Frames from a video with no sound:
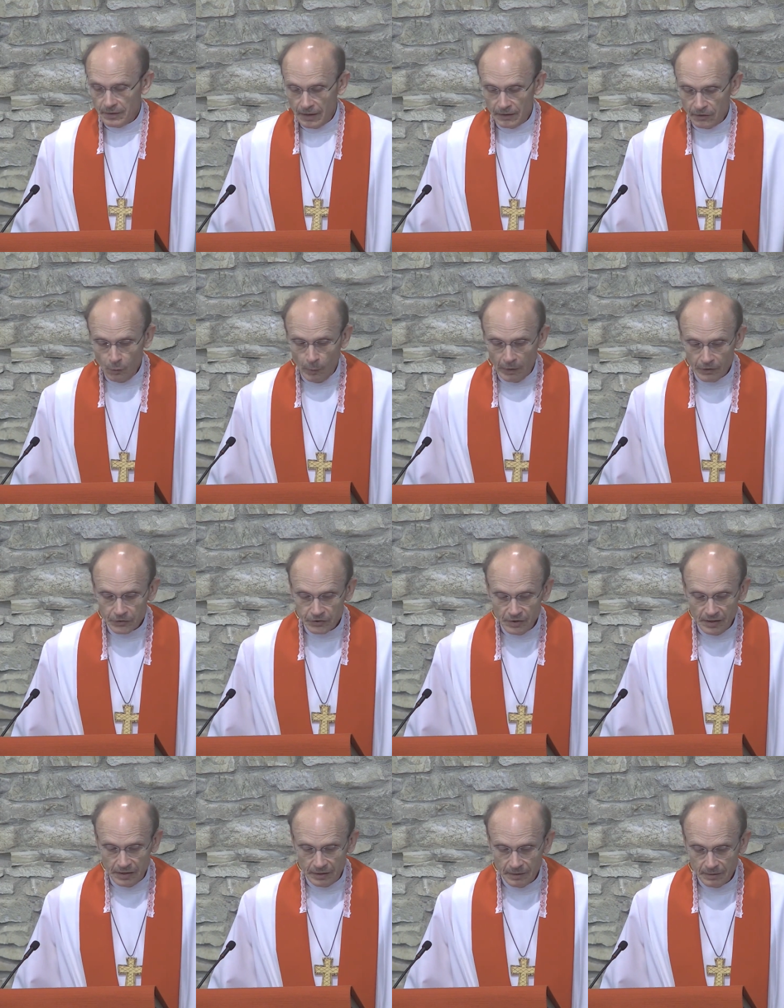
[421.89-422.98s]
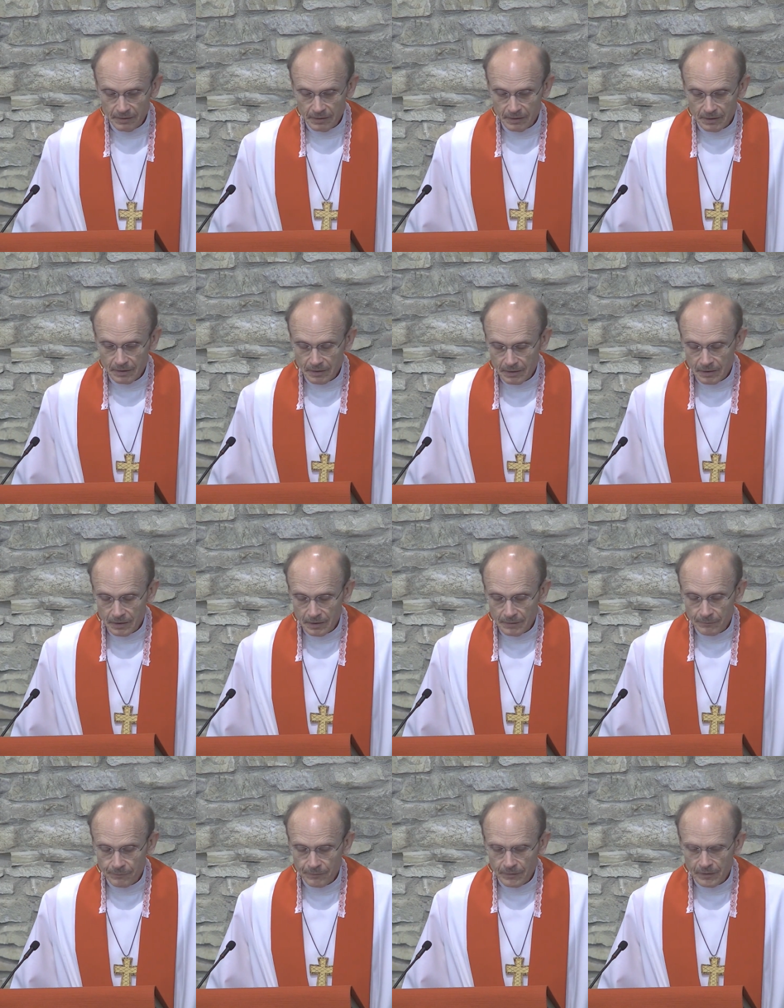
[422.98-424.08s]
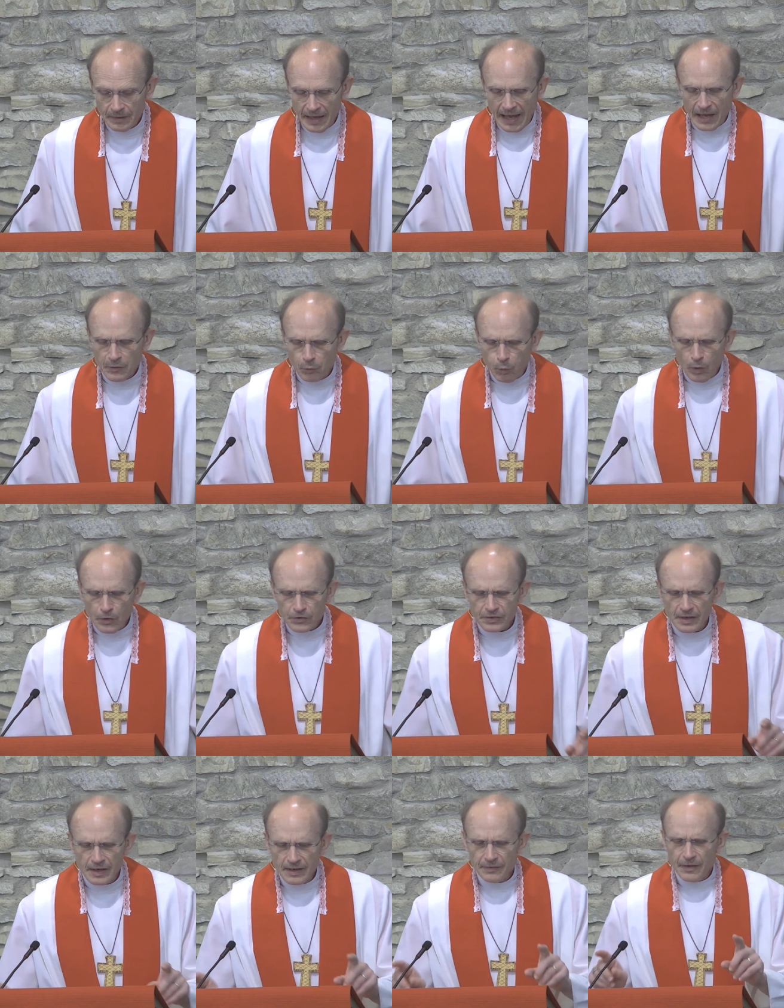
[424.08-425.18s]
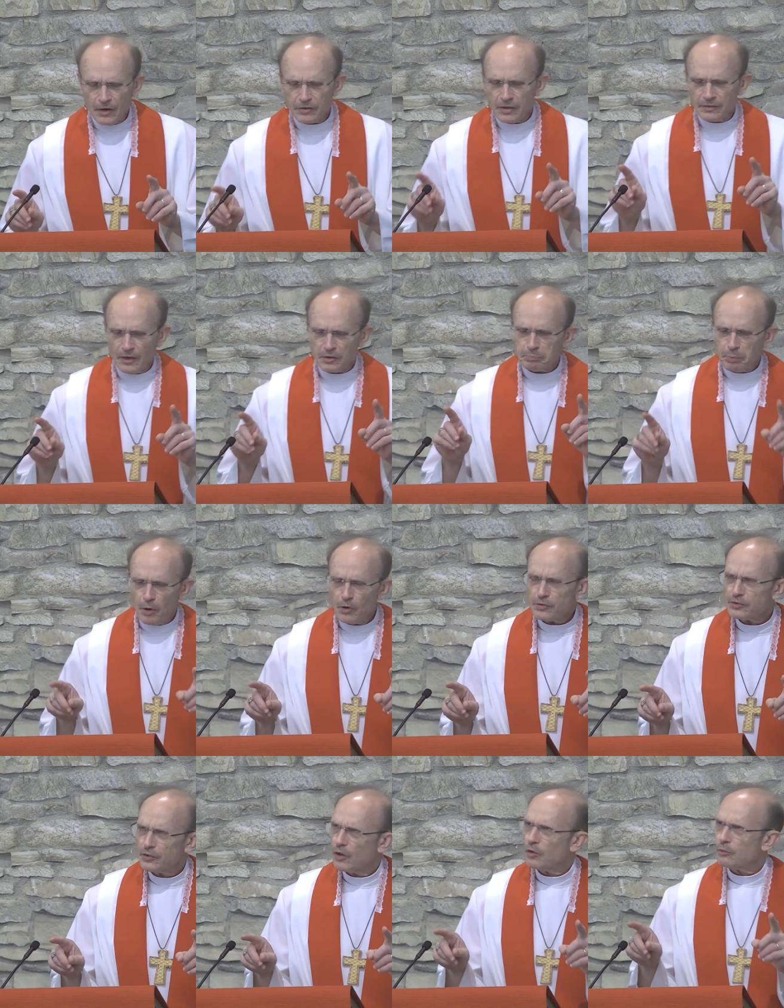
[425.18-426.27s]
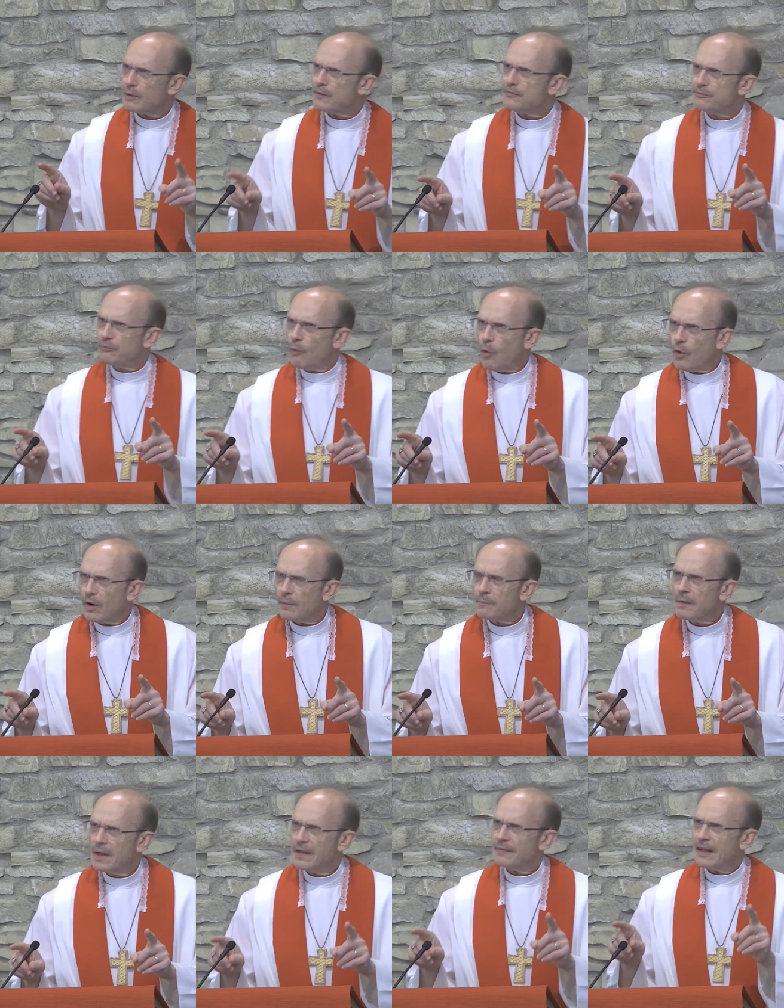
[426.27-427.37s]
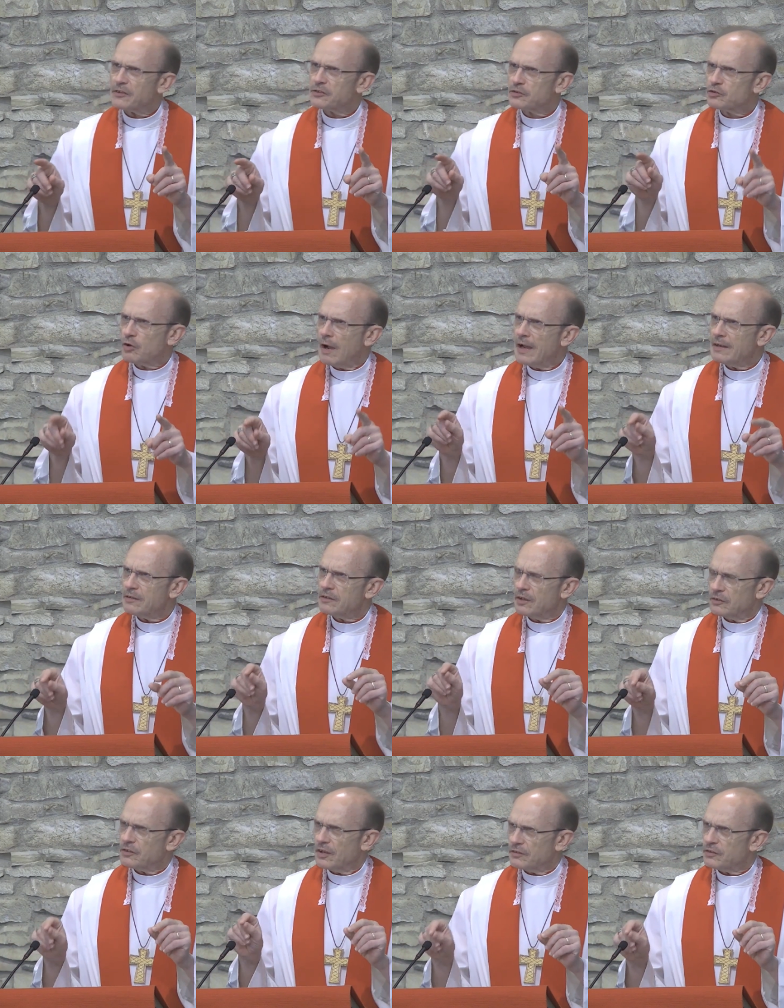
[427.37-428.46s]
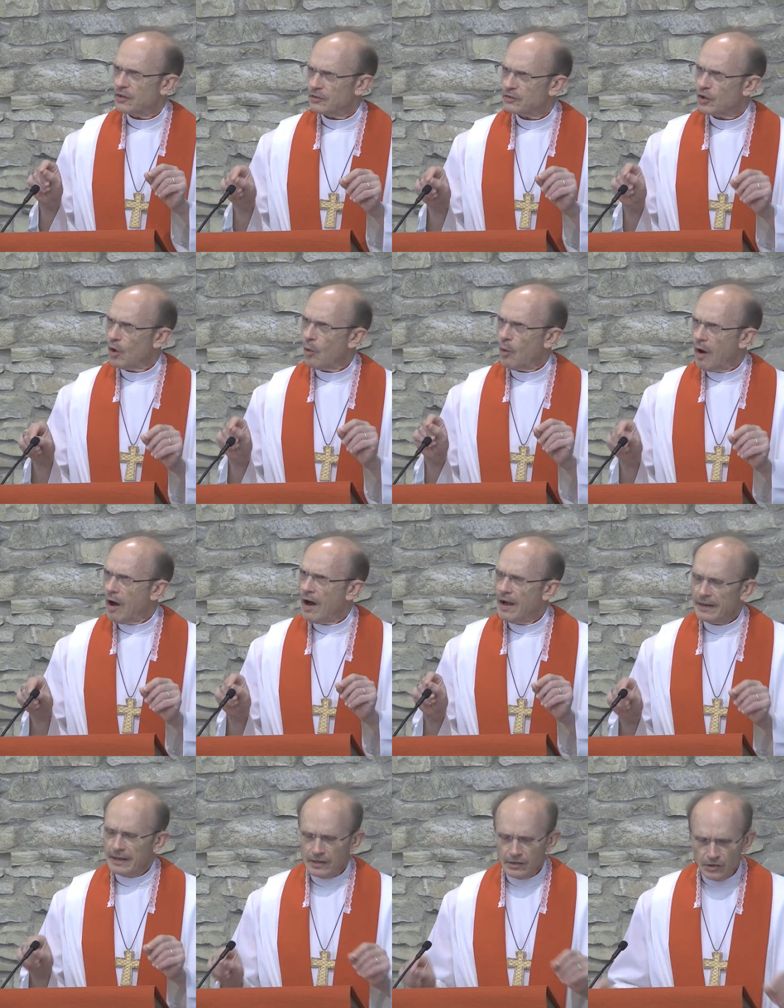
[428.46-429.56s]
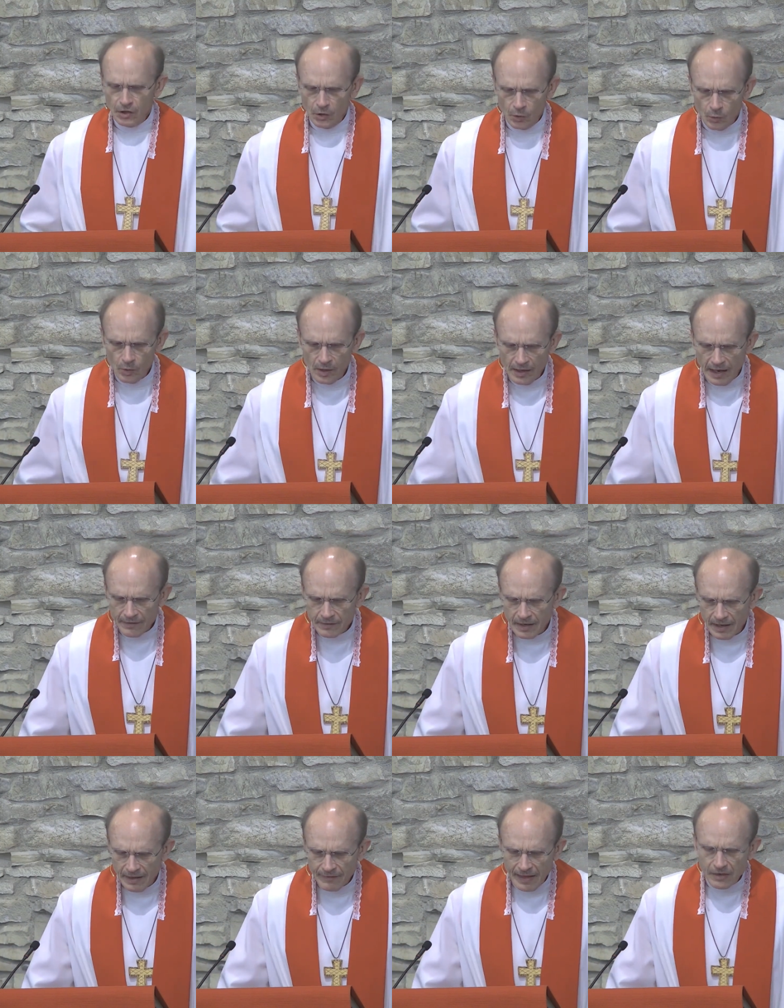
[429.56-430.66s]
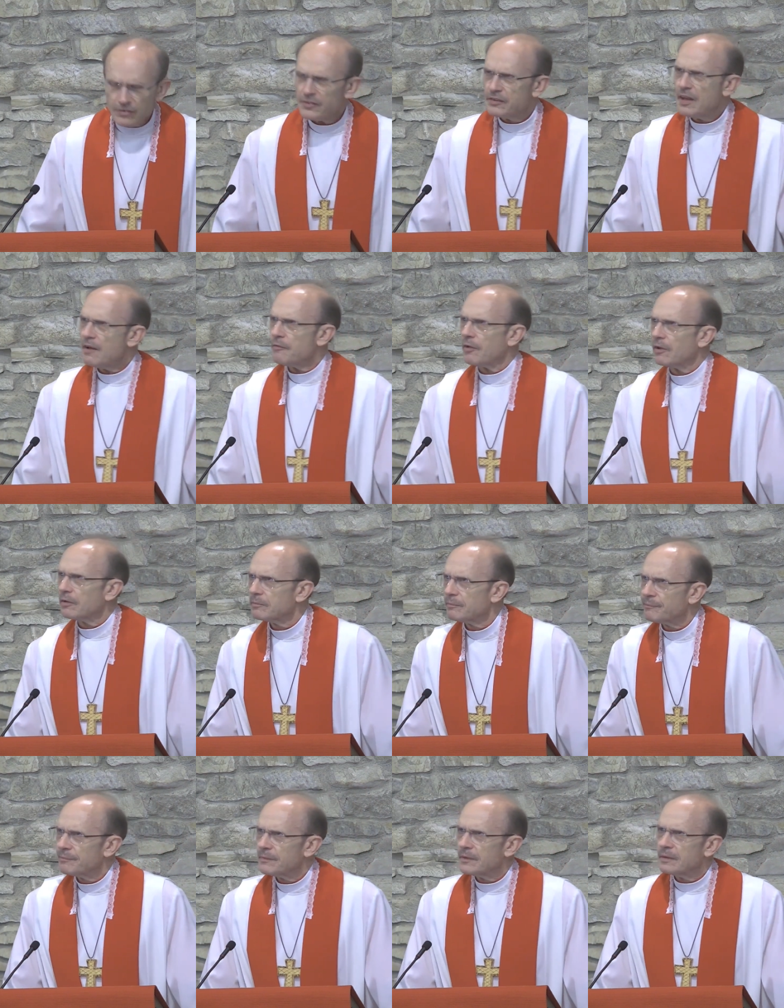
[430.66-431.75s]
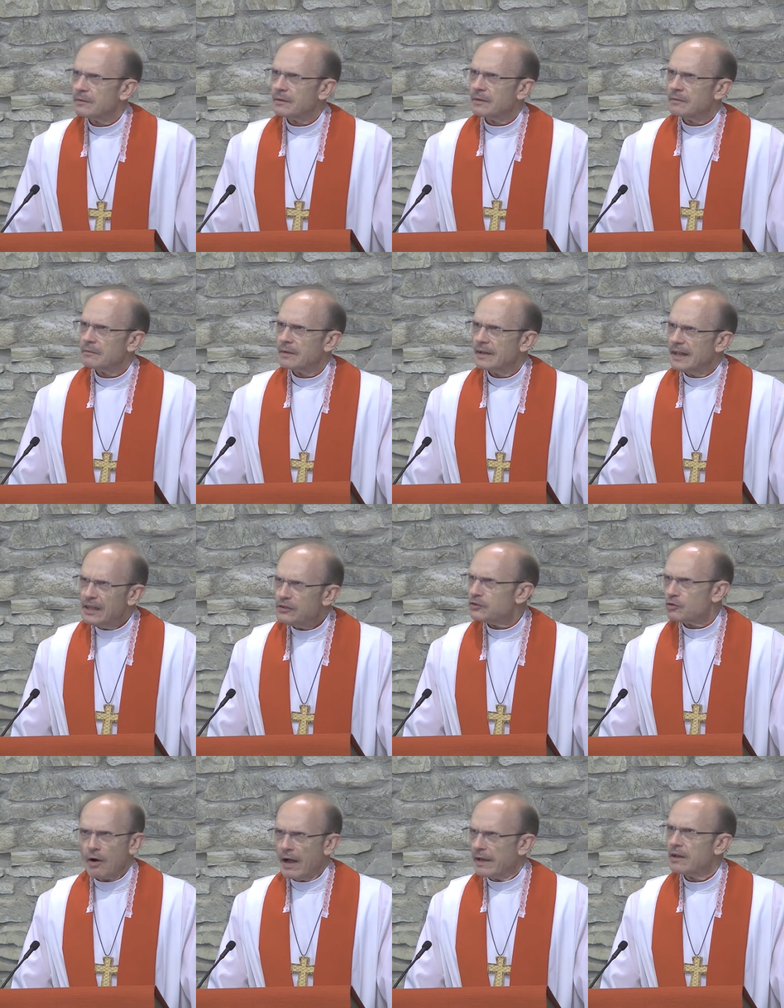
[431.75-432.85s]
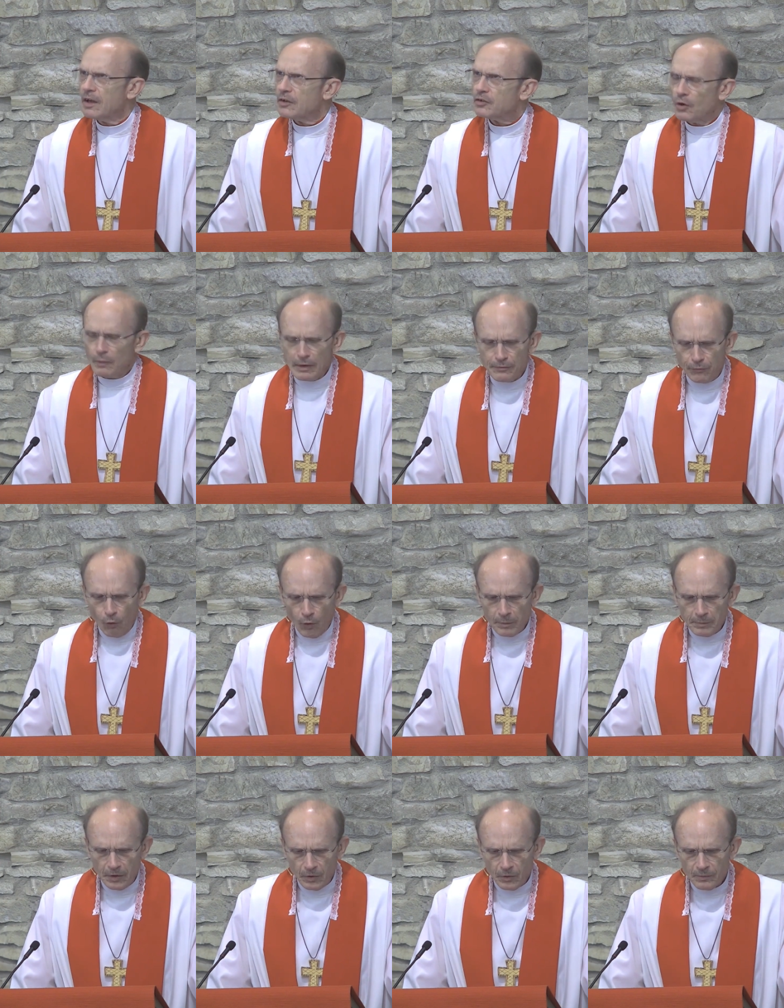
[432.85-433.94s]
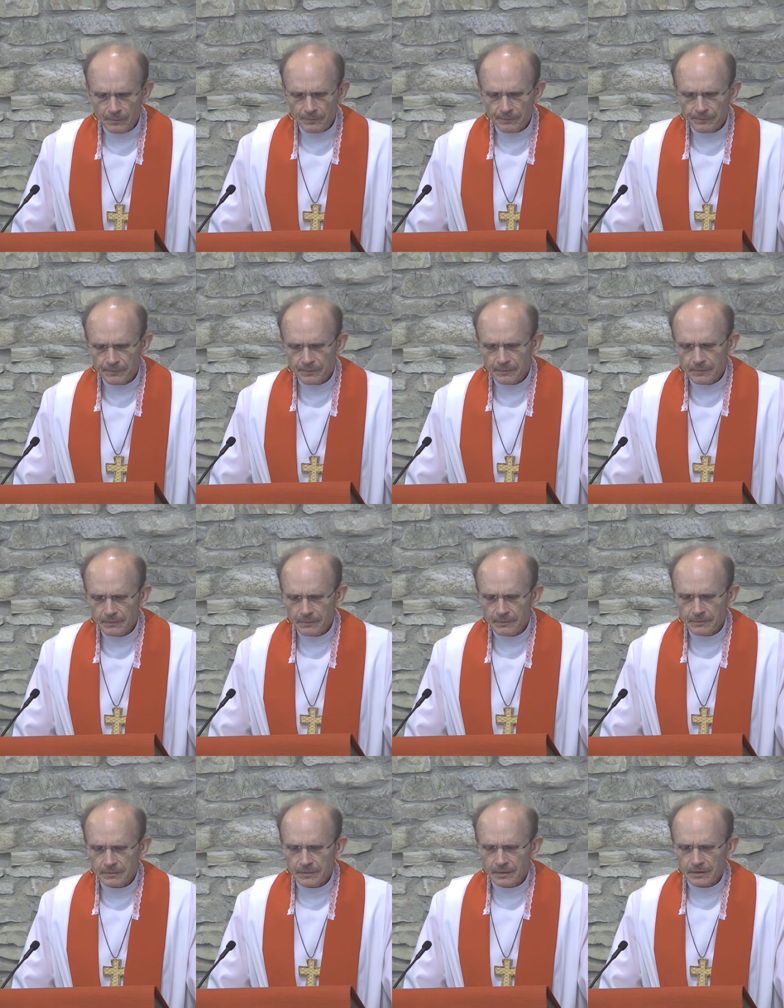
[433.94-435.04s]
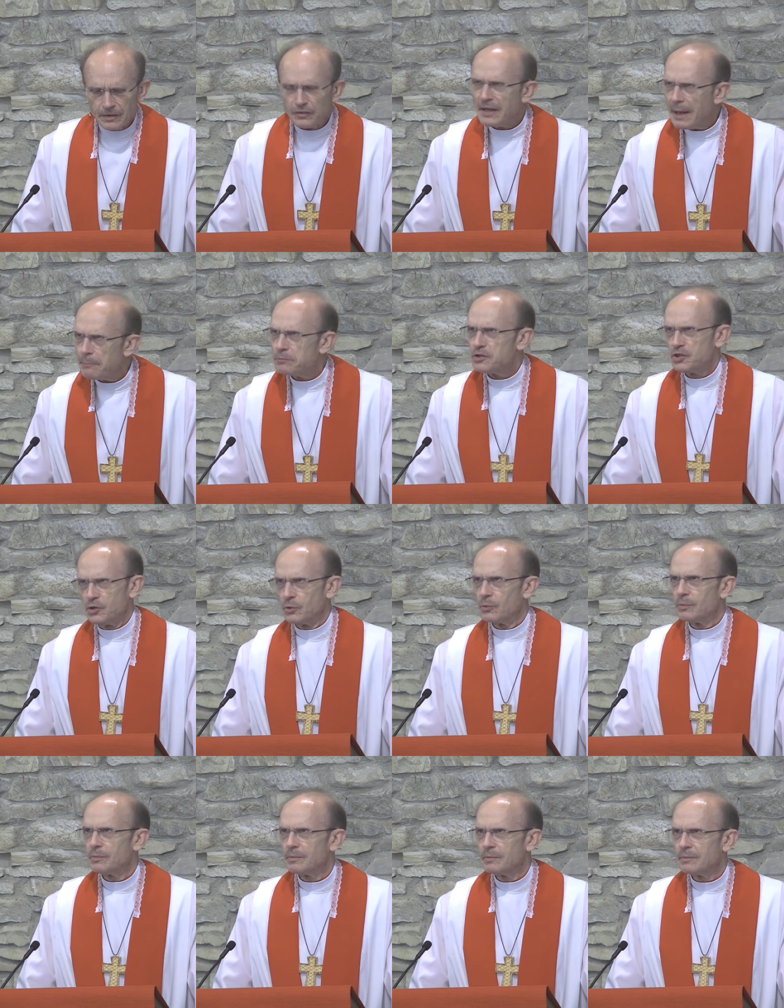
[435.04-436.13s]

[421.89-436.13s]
at, at ULC. And worse, there's, there's personal reform that's trying to, to, to, to go on in you, and, and that is the devil. He's trying to reform you to tempt you,